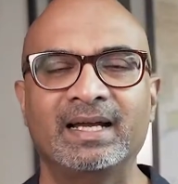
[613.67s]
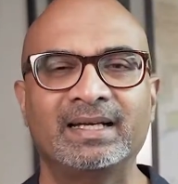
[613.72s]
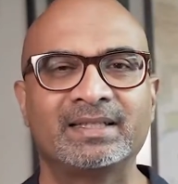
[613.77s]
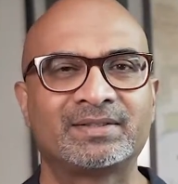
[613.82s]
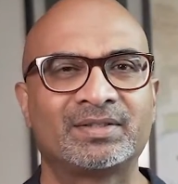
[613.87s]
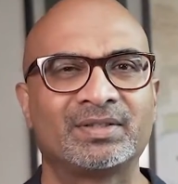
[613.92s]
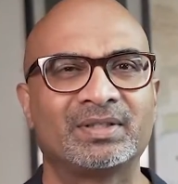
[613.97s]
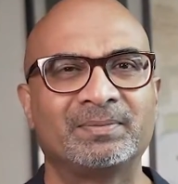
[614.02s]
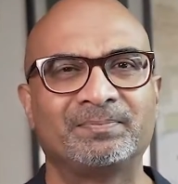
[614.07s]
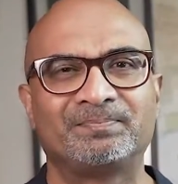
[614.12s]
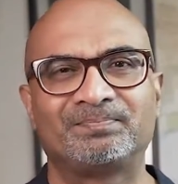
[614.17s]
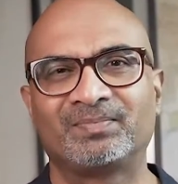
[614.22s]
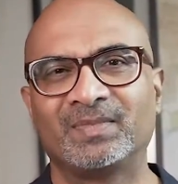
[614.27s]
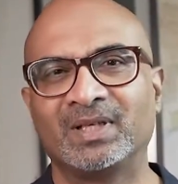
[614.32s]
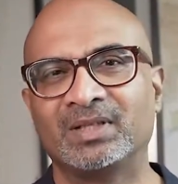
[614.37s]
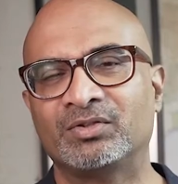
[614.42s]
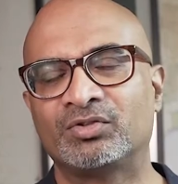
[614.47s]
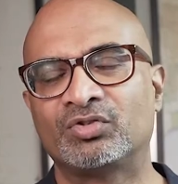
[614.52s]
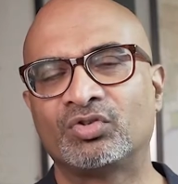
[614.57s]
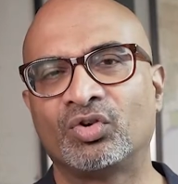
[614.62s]
So
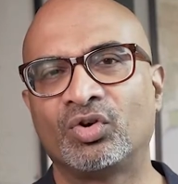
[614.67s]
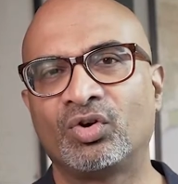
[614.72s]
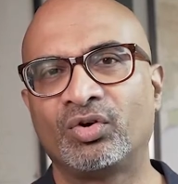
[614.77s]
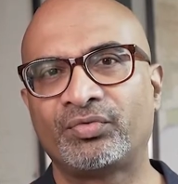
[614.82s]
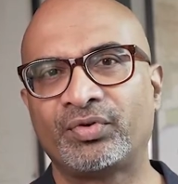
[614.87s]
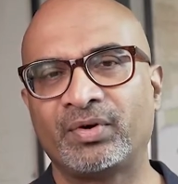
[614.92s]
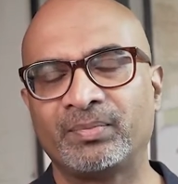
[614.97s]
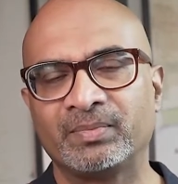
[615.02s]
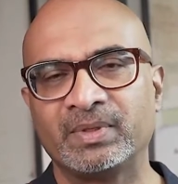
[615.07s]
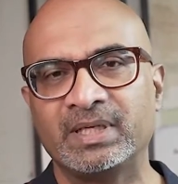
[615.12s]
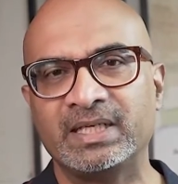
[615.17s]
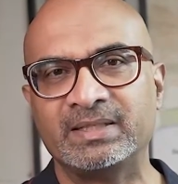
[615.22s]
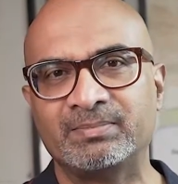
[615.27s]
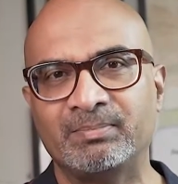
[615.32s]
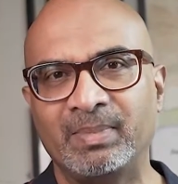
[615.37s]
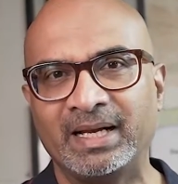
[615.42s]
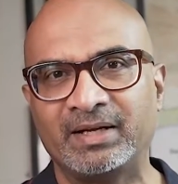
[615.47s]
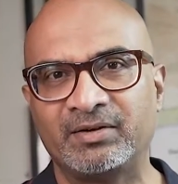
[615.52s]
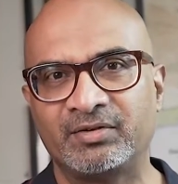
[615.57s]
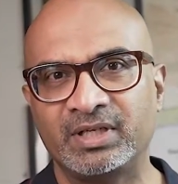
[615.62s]
the draw from these
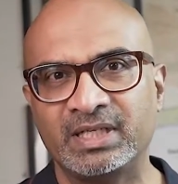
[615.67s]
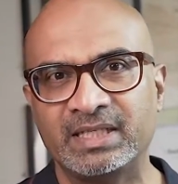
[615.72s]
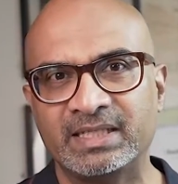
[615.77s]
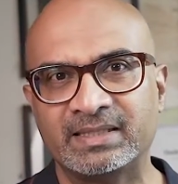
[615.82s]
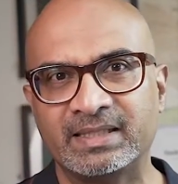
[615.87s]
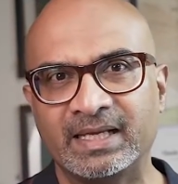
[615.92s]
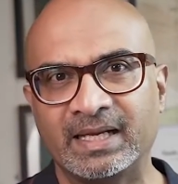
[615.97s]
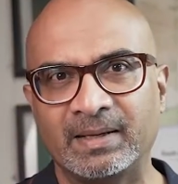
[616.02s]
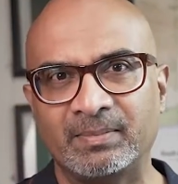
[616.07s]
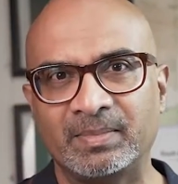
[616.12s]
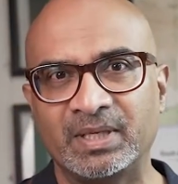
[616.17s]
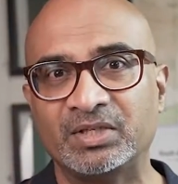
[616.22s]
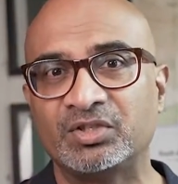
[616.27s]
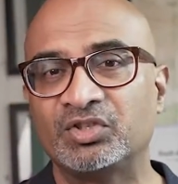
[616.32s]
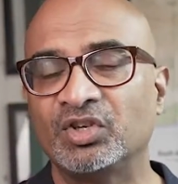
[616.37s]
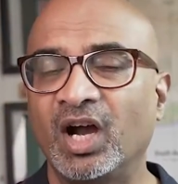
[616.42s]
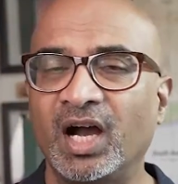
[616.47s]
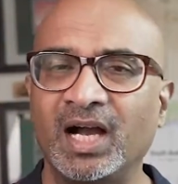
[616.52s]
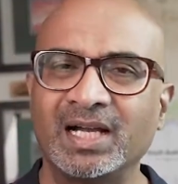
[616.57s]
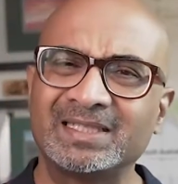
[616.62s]
batteries that are being
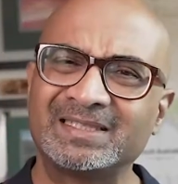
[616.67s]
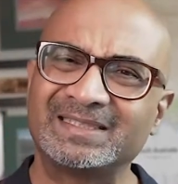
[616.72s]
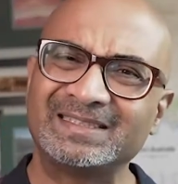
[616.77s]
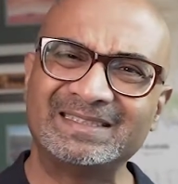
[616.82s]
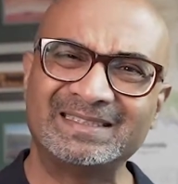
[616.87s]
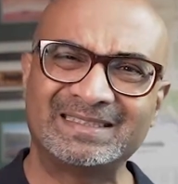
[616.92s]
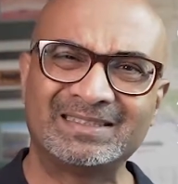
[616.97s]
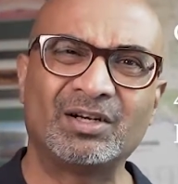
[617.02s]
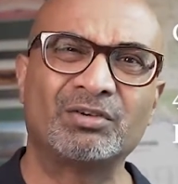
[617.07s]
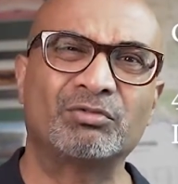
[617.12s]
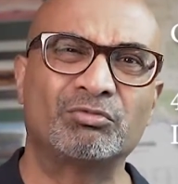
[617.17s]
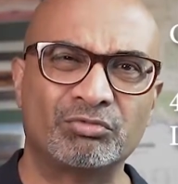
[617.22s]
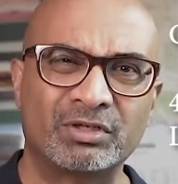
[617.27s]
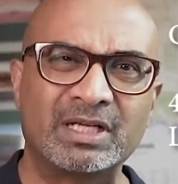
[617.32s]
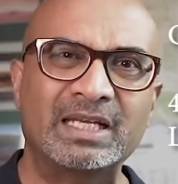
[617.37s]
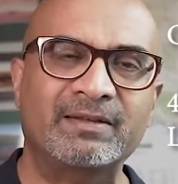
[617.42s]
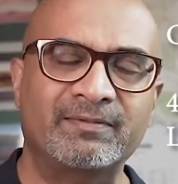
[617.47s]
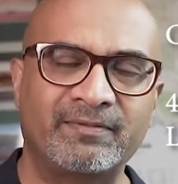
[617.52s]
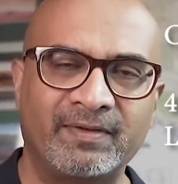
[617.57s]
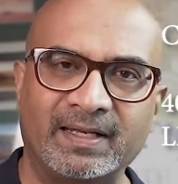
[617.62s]
charged, it's not
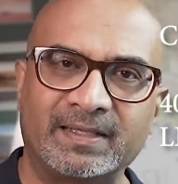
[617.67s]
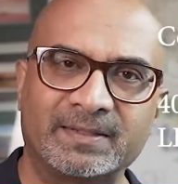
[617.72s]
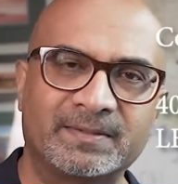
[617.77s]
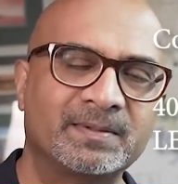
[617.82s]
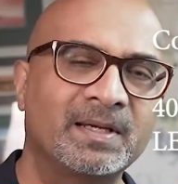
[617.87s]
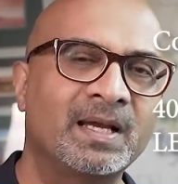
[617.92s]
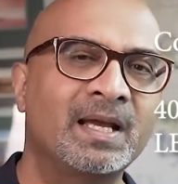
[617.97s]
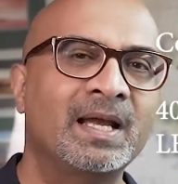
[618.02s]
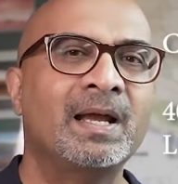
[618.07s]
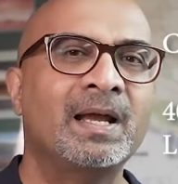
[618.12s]
really felt.